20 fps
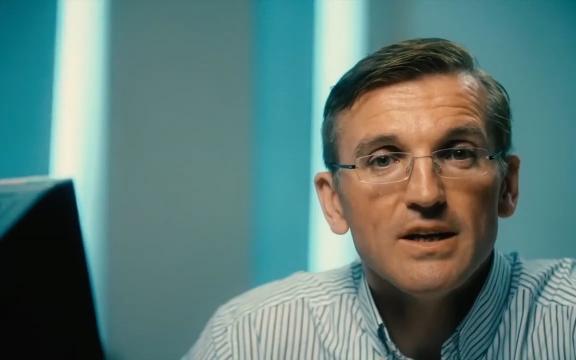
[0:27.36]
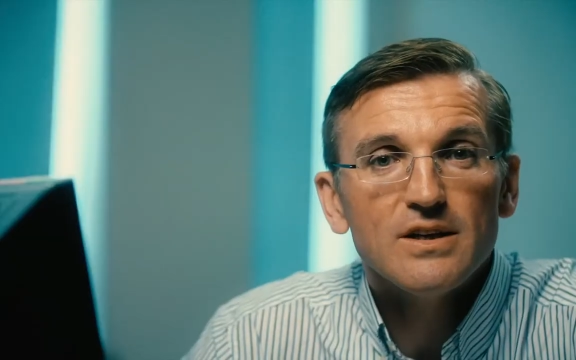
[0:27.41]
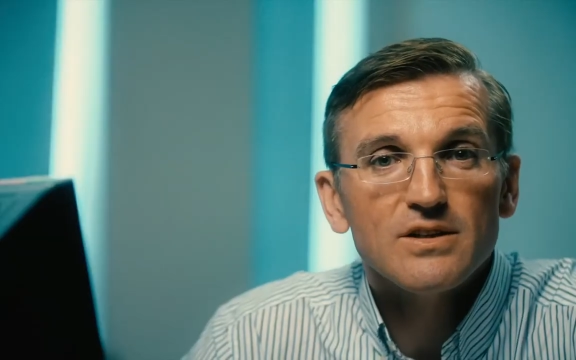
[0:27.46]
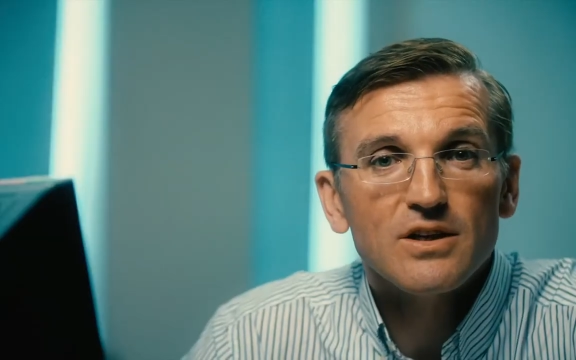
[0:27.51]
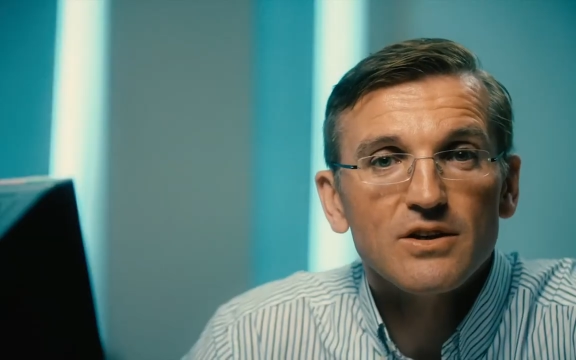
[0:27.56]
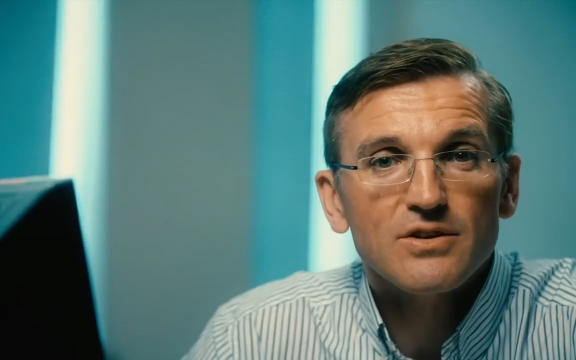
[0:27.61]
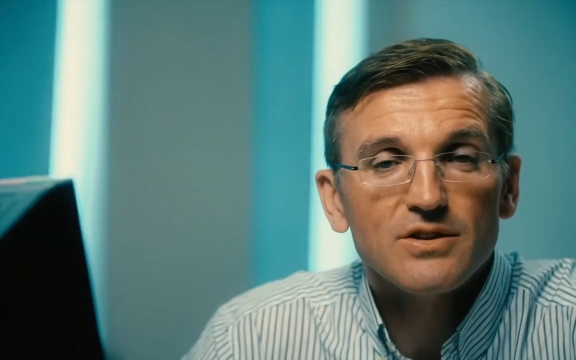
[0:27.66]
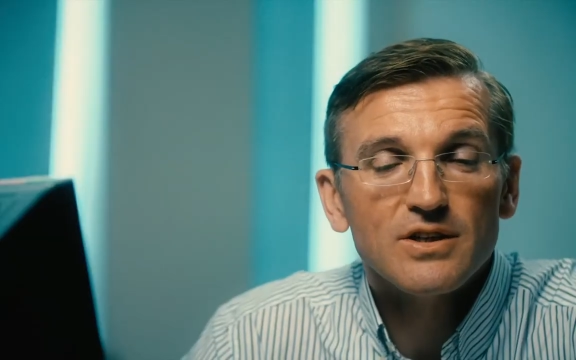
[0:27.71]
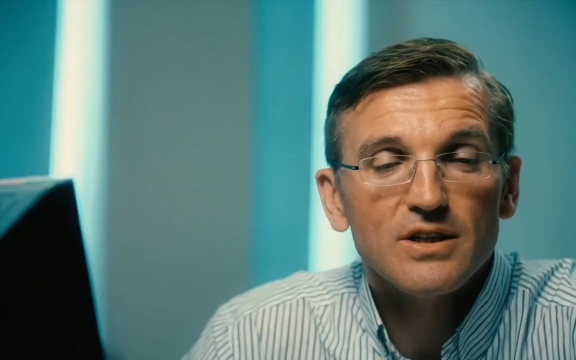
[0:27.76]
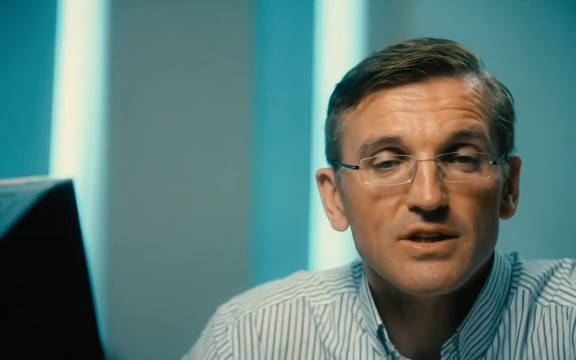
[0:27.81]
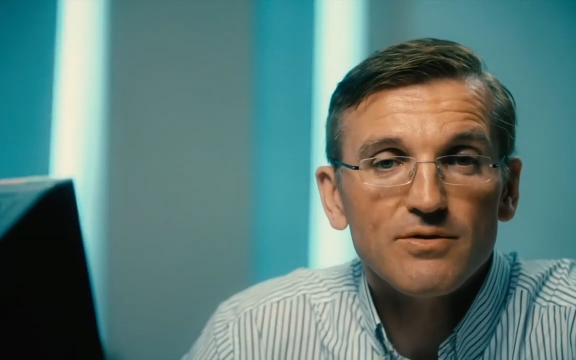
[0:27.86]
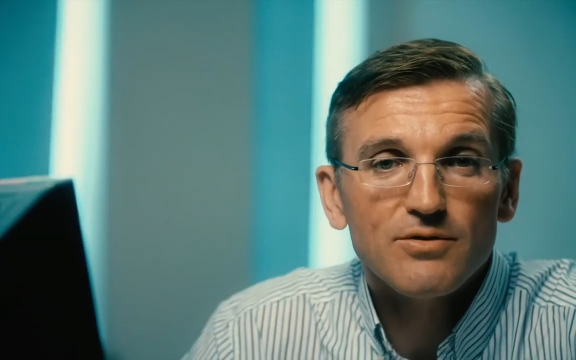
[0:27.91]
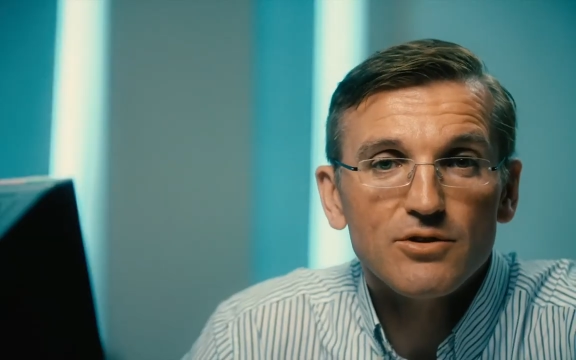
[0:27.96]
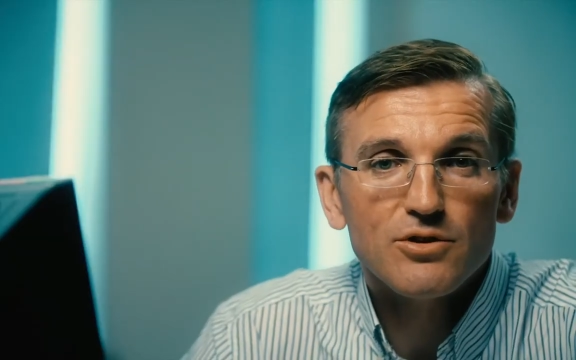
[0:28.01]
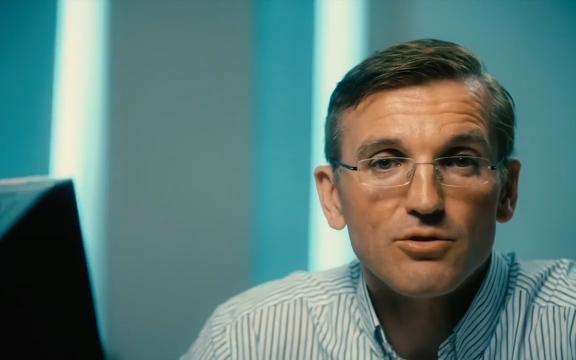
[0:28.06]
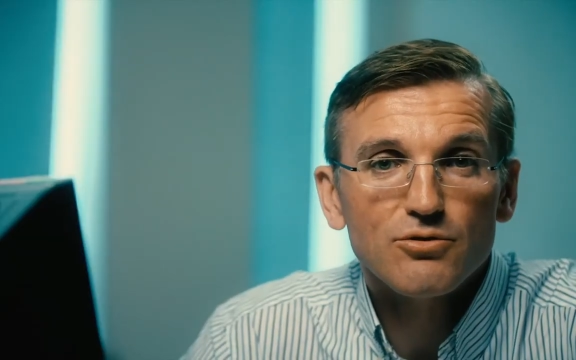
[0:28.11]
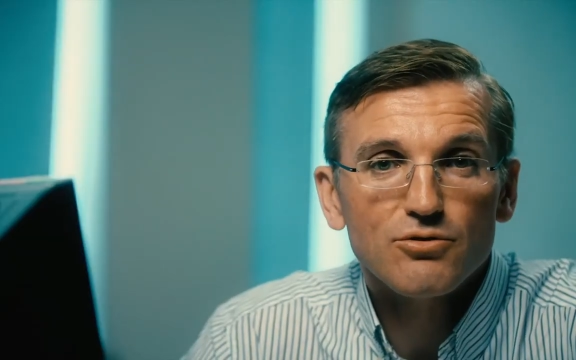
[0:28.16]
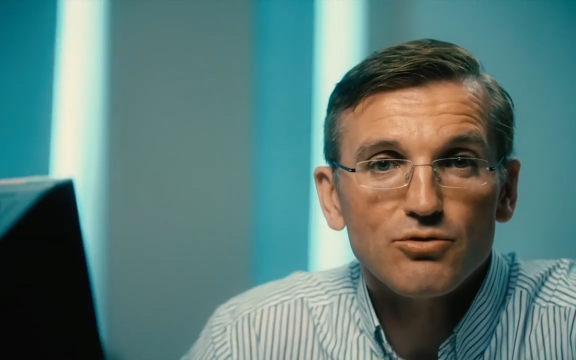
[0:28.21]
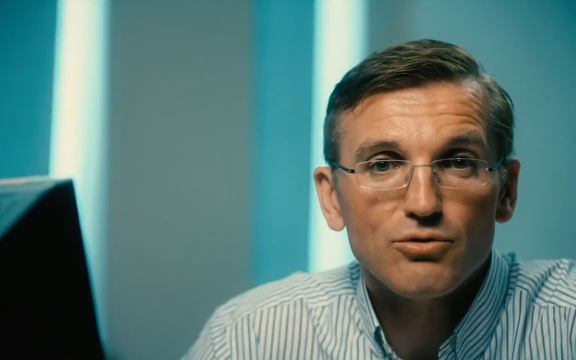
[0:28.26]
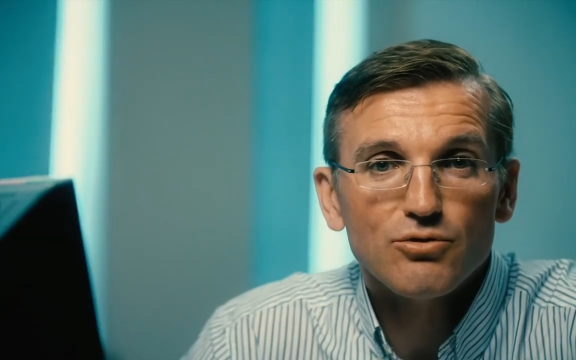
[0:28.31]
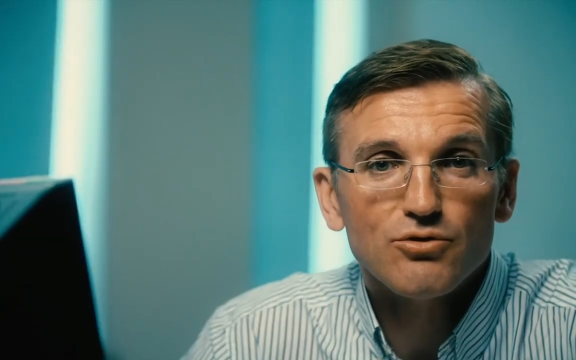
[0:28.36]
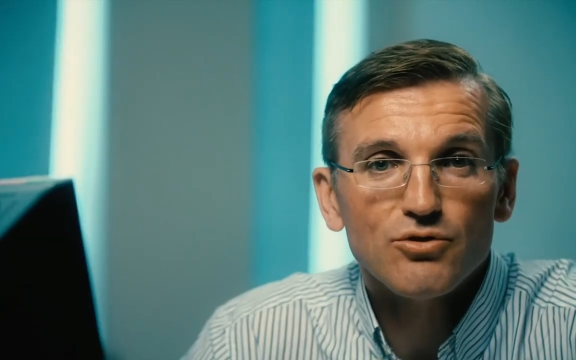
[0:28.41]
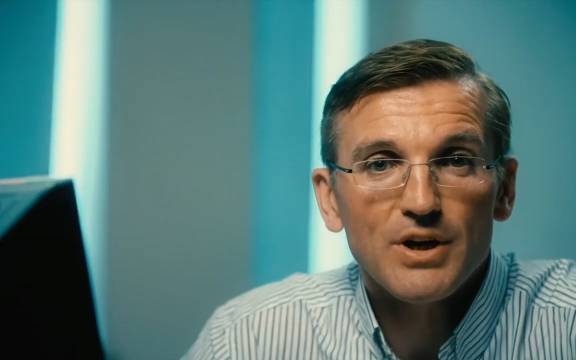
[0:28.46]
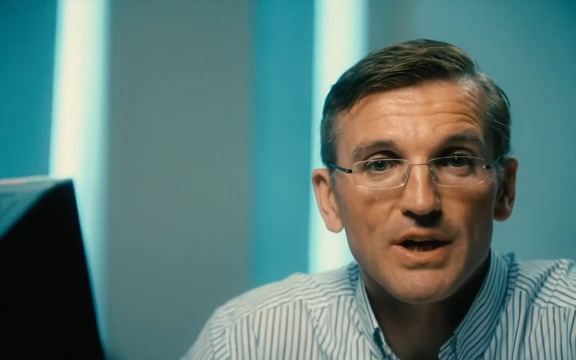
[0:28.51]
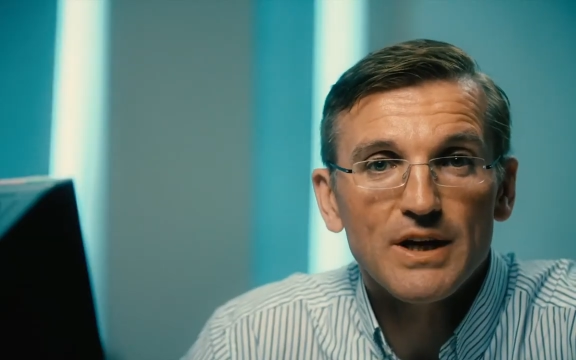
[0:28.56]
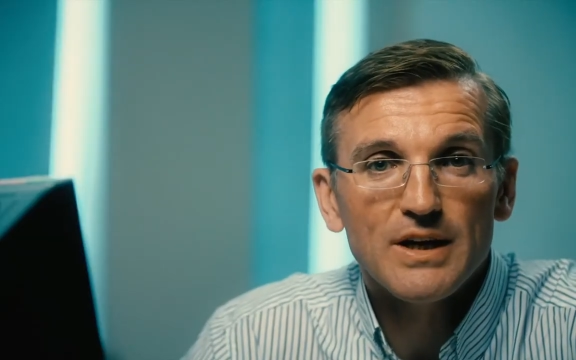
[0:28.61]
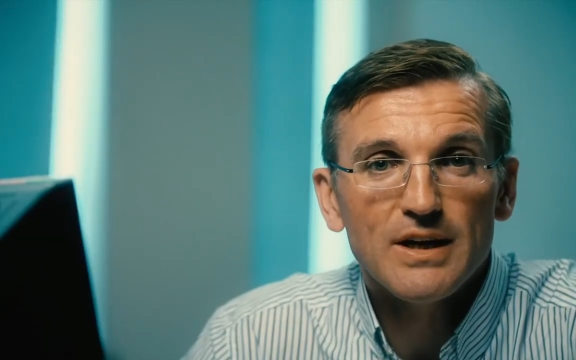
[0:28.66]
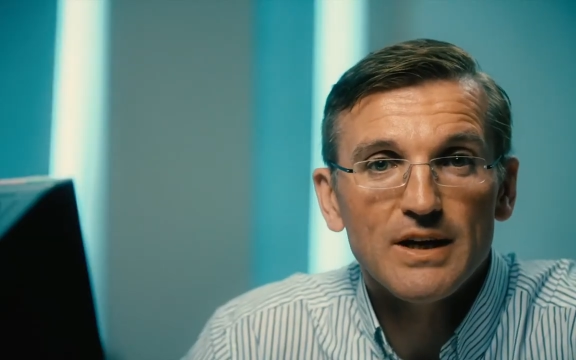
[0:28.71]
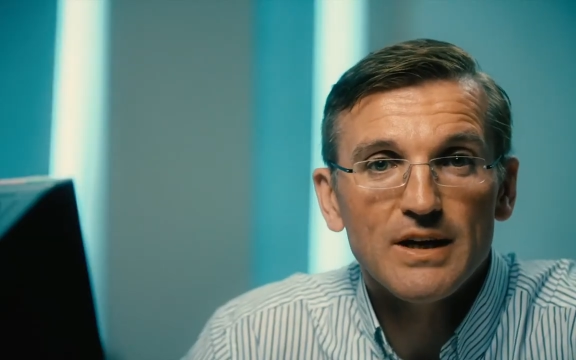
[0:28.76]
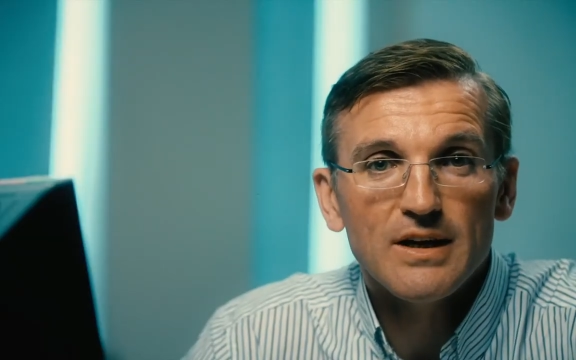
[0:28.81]
is our Centre for Doctoral
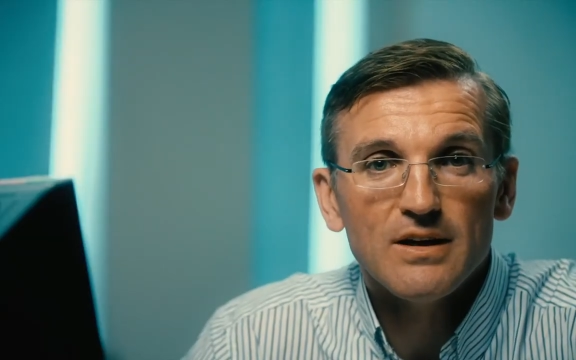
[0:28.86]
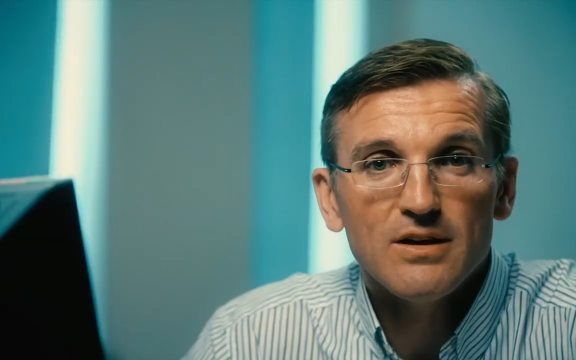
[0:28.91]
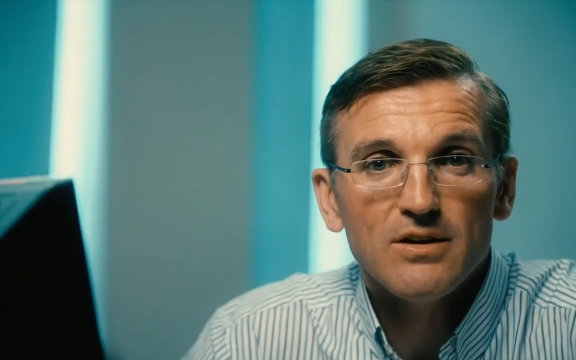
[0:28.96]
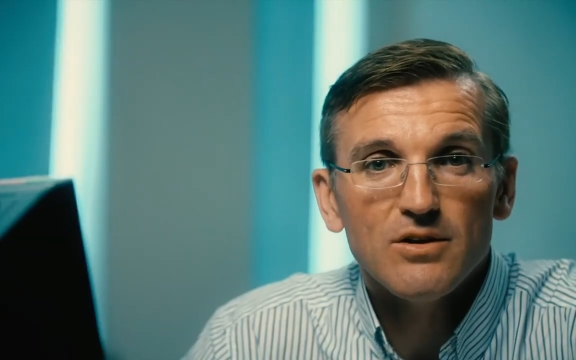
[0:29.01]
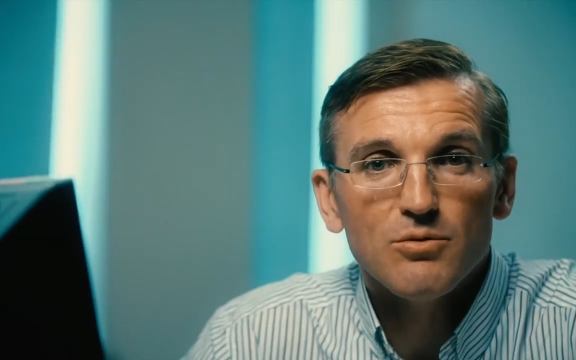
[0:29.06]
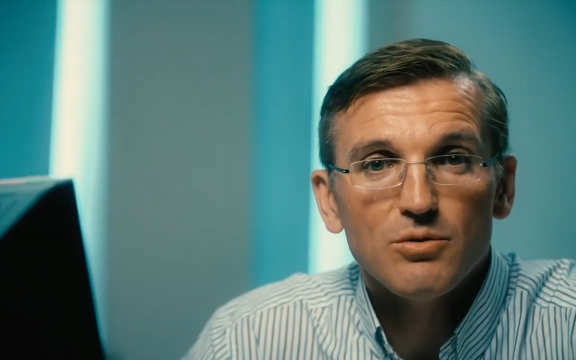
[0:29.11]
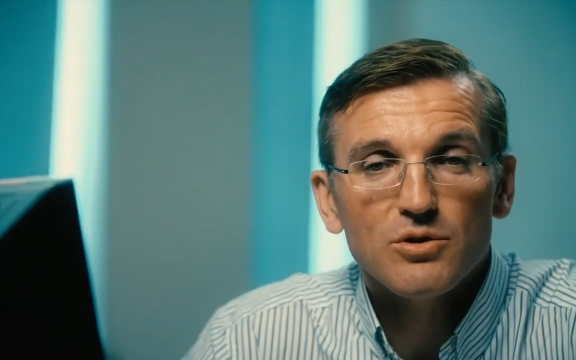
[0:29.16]
Training,